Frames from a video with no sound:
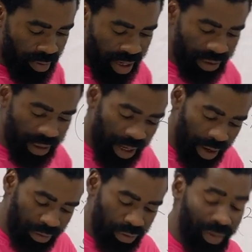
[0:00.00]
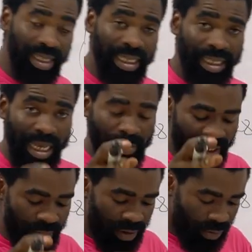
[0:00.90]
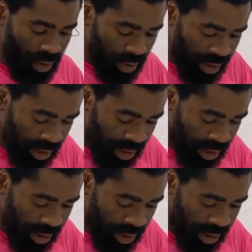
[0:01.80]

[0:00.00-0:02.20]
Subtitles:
from there straight out, I choose my 68%, which is what?